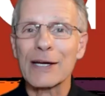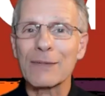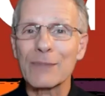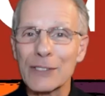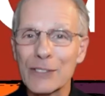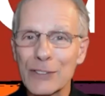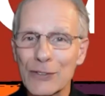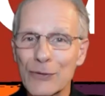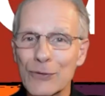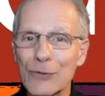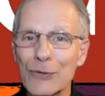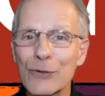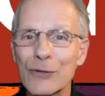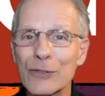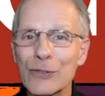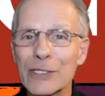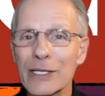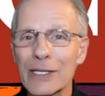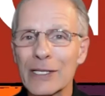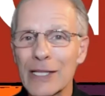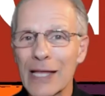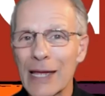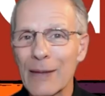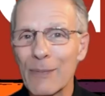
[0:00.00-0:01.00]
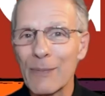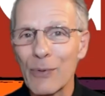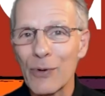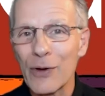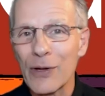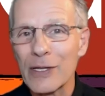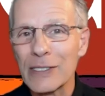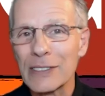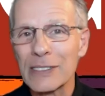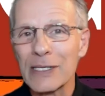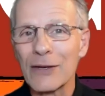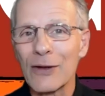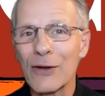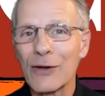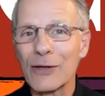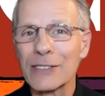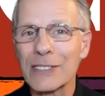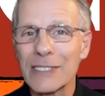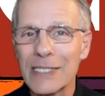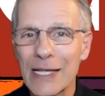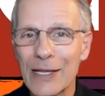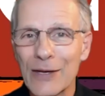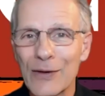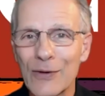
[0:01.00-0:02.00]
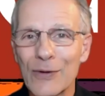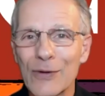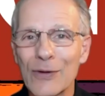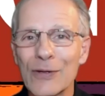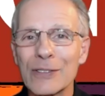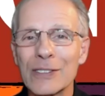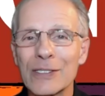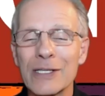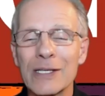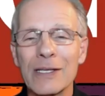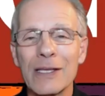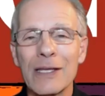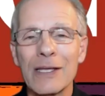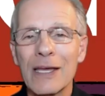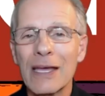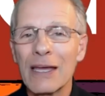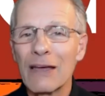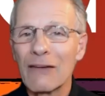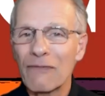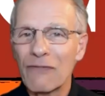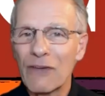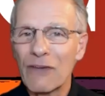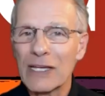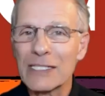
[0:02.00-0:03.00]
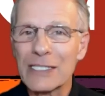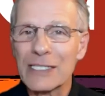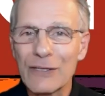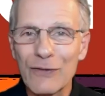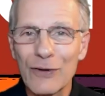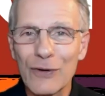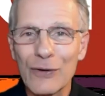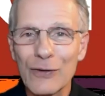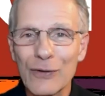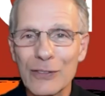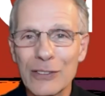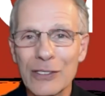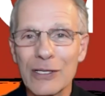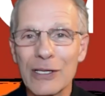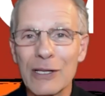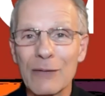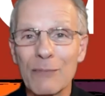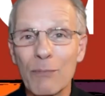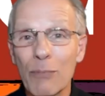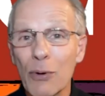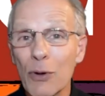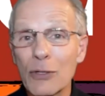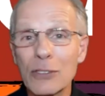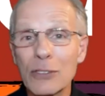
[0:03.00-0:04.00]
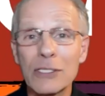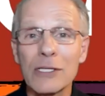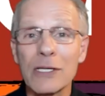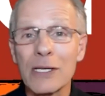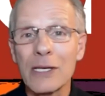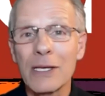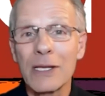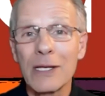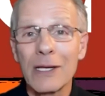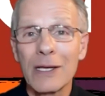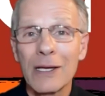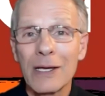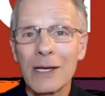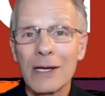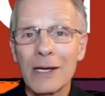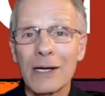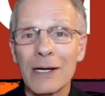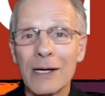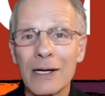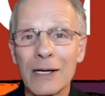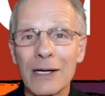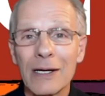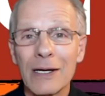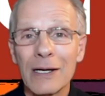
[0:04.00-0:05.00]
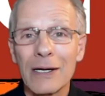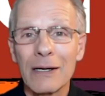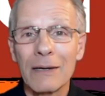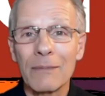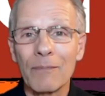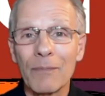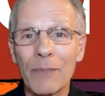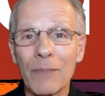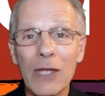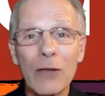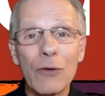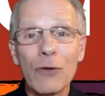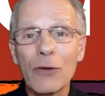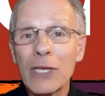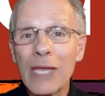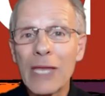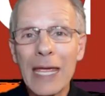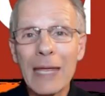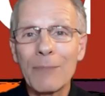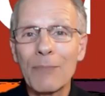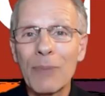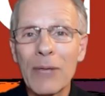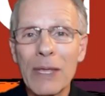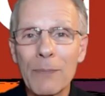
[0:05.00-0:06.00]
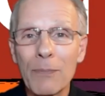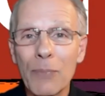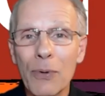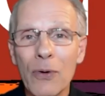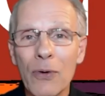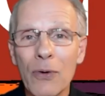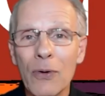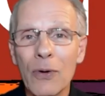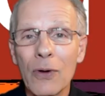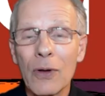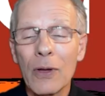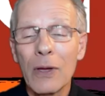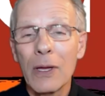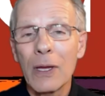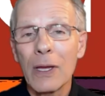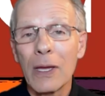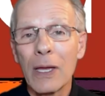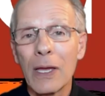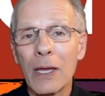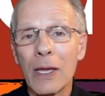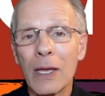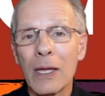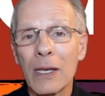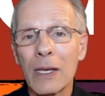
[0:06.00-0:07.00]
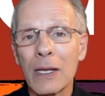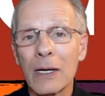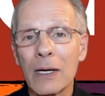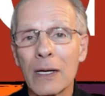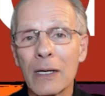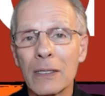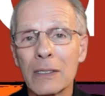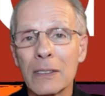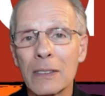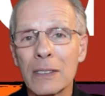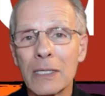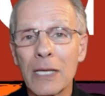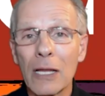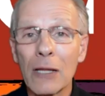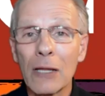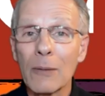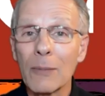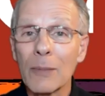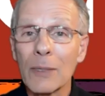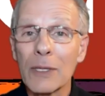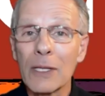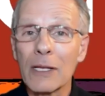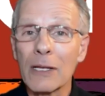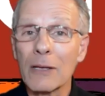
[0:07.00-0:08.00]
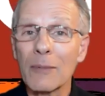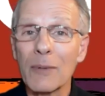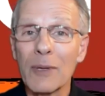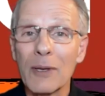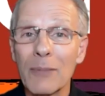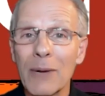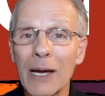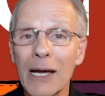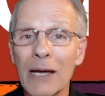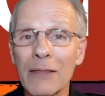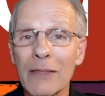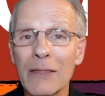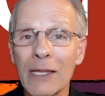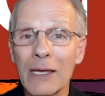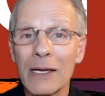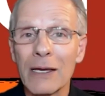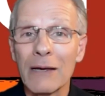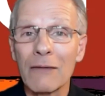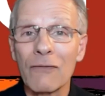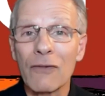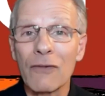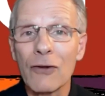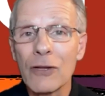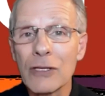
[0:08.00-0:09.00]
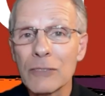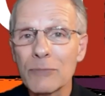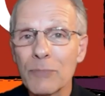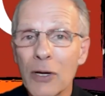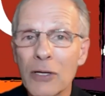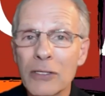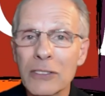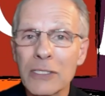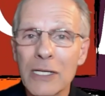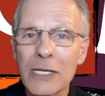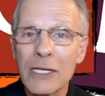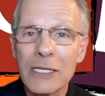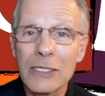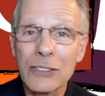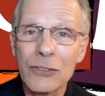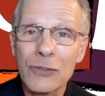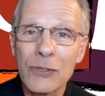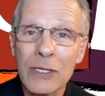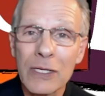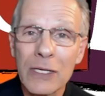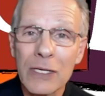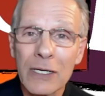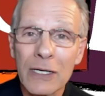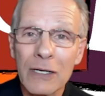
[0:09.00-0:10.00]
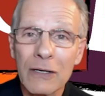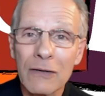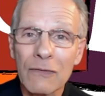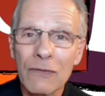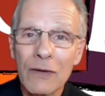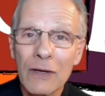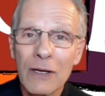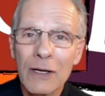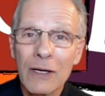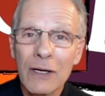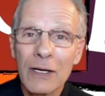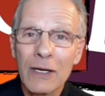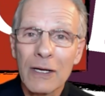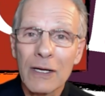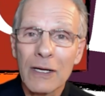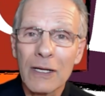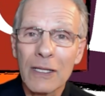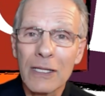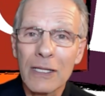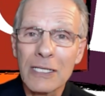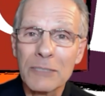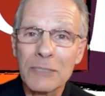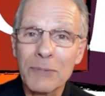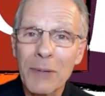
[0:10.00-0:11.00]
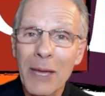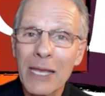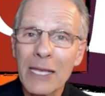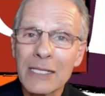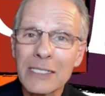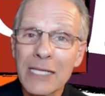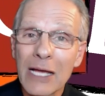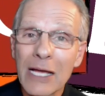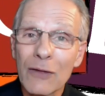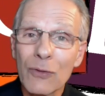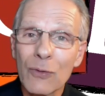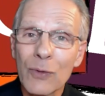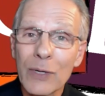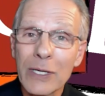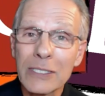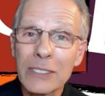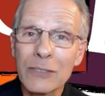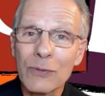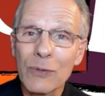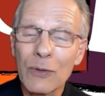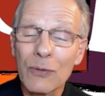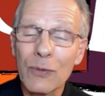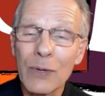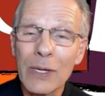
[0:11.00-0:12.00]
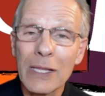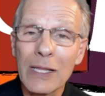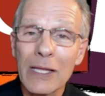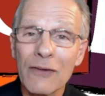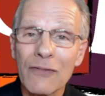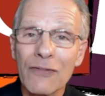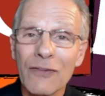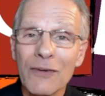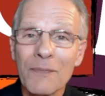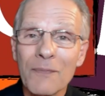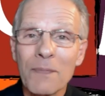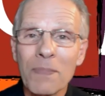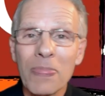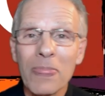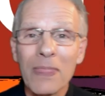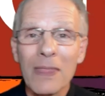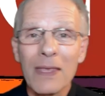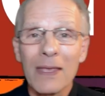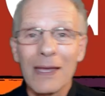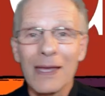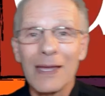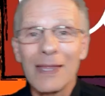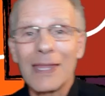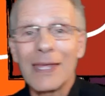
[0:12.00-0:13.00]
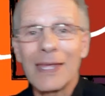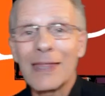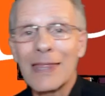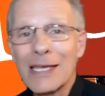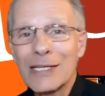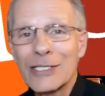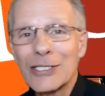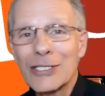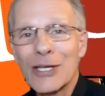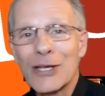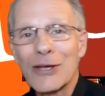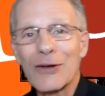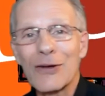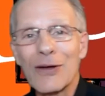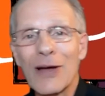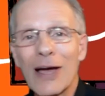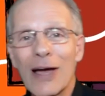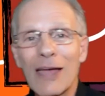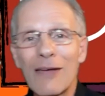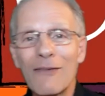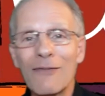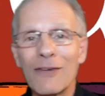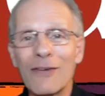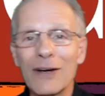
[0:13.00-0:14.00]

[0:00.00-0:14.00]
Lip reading: schools and libraries and art centers and festivals and in person, entertain people and tell them a little bit about the various parts of history of the Hispanic Southwest where we live. And then this year I've